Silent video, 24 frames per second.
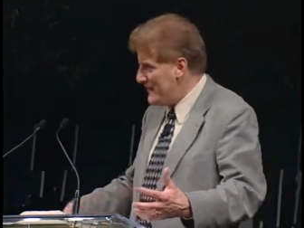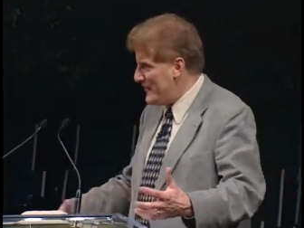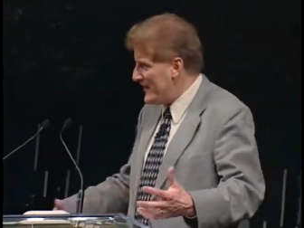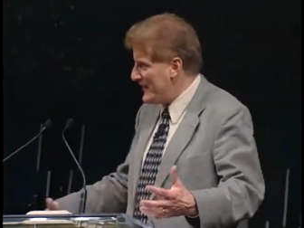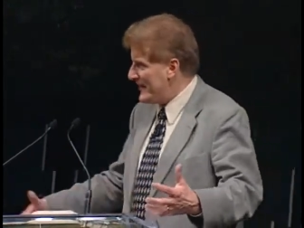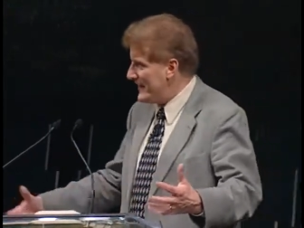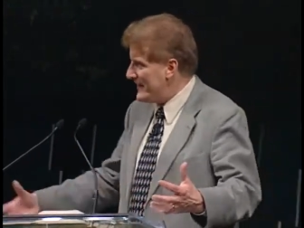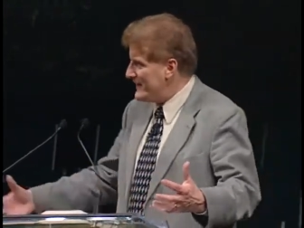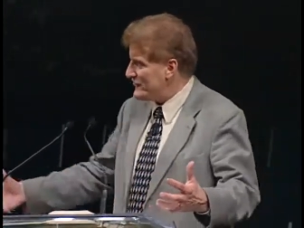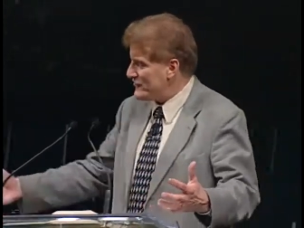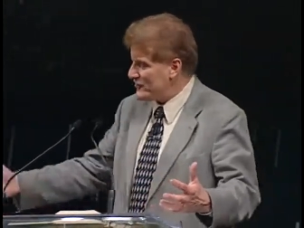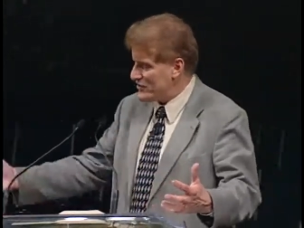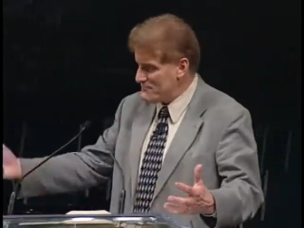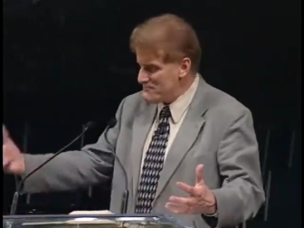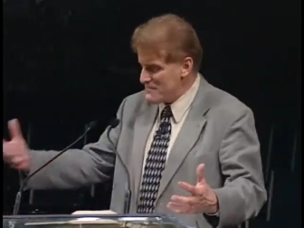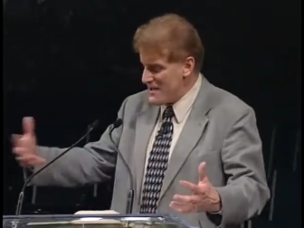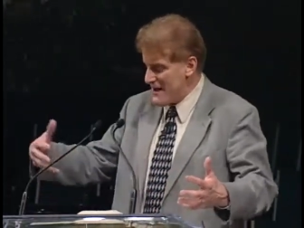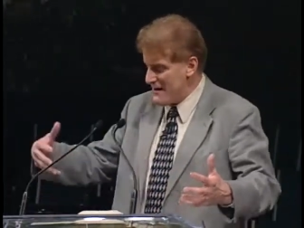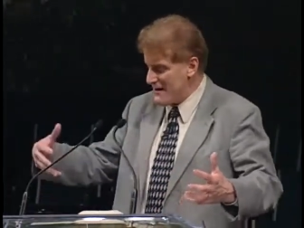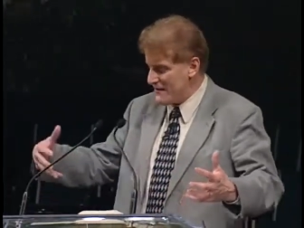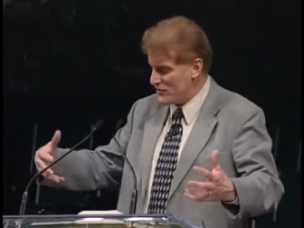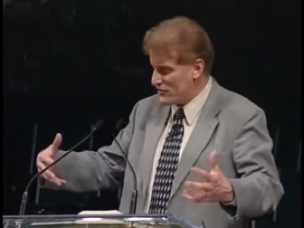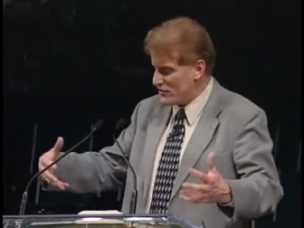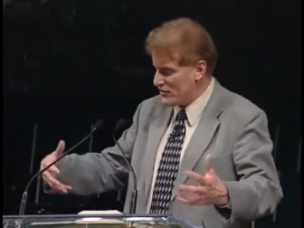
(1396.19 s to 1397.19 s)
They
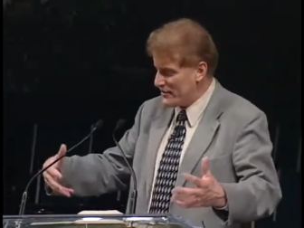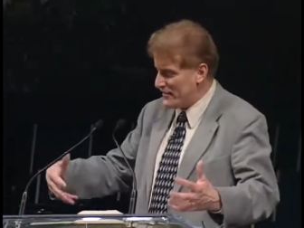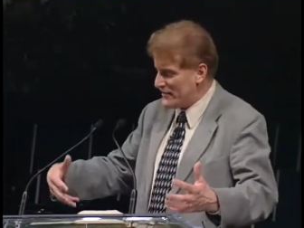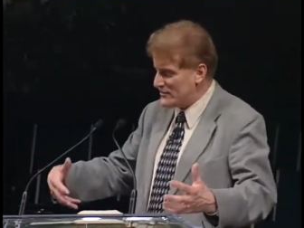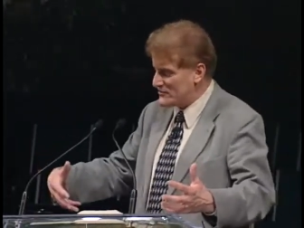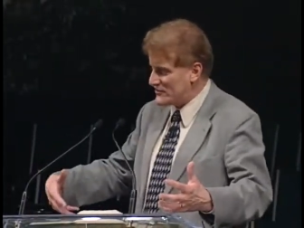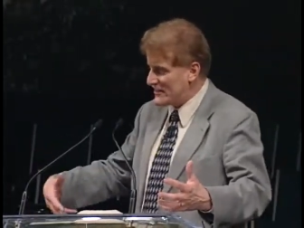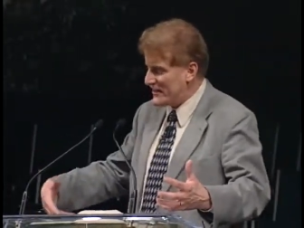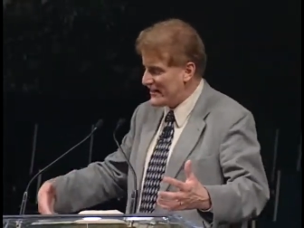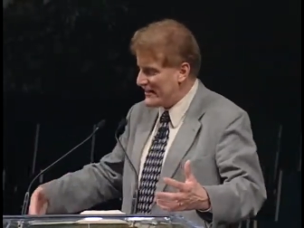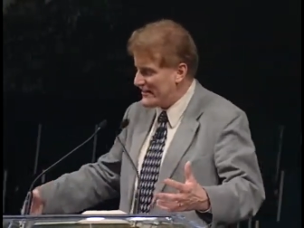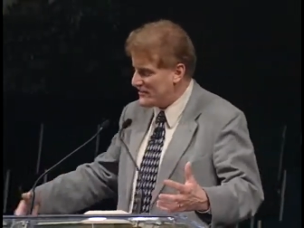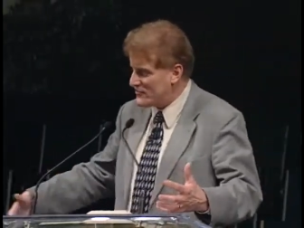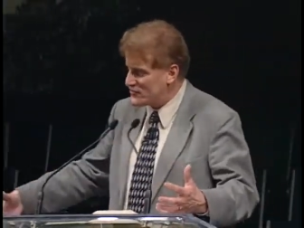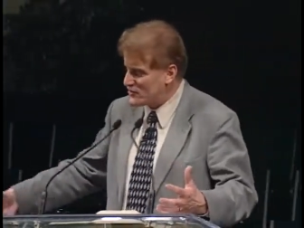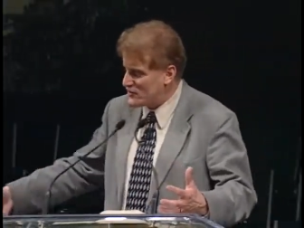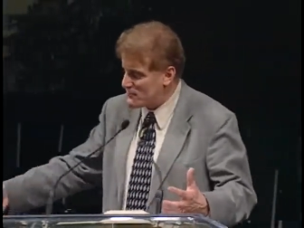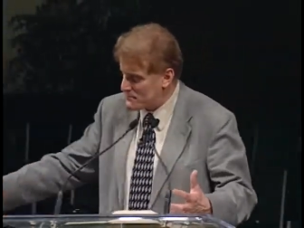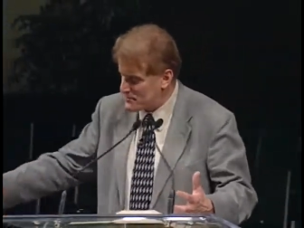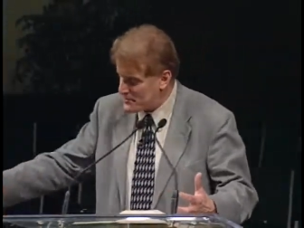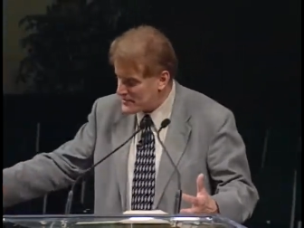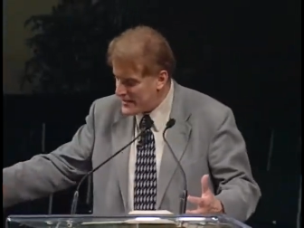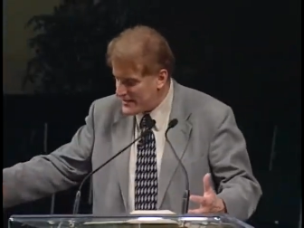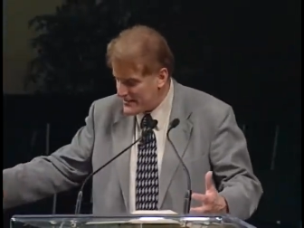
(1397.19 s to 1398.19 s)
intermarried, or at least they
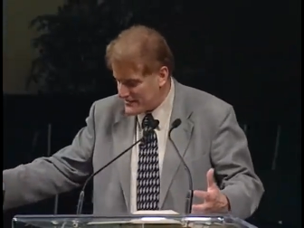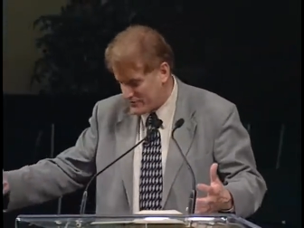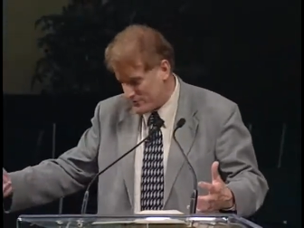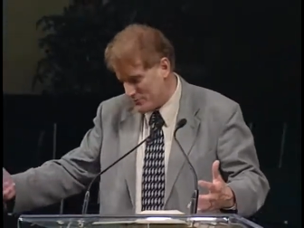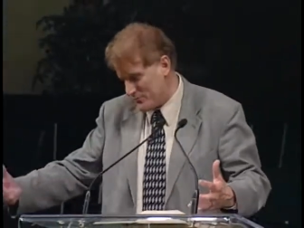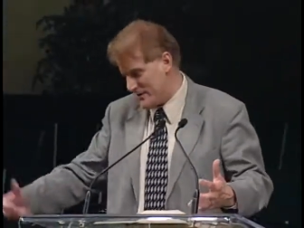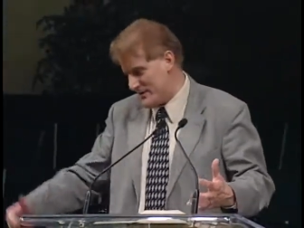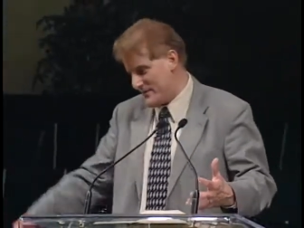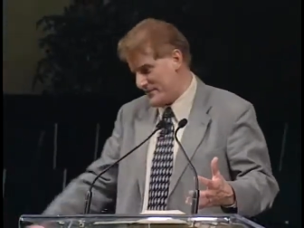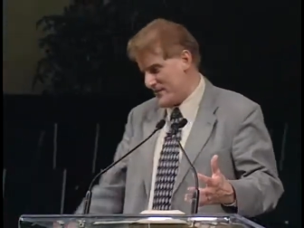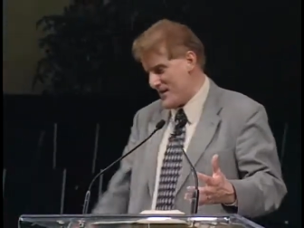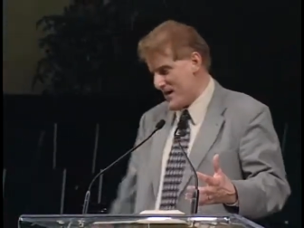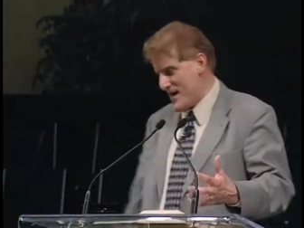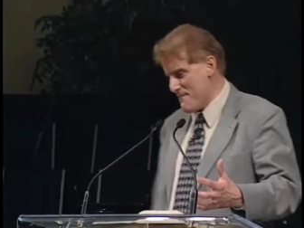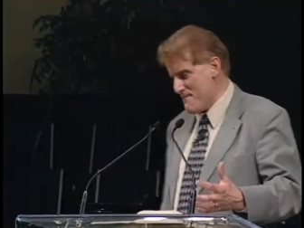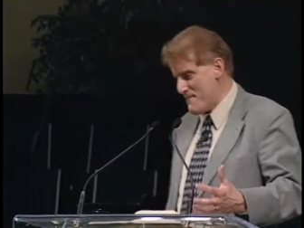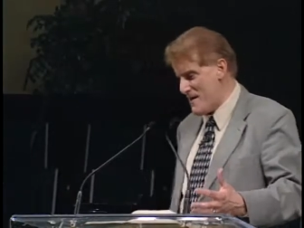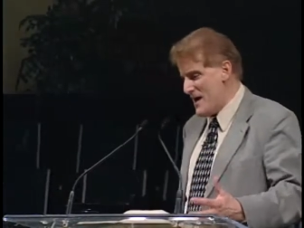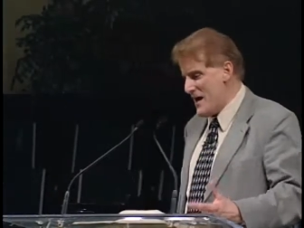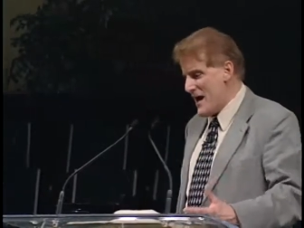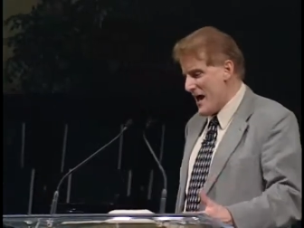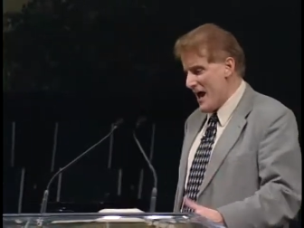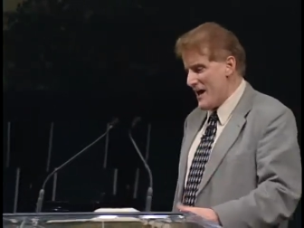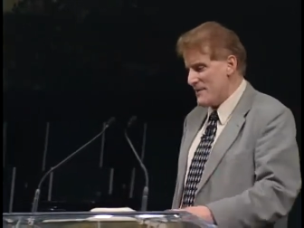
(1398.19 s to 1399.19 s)
interbred with them.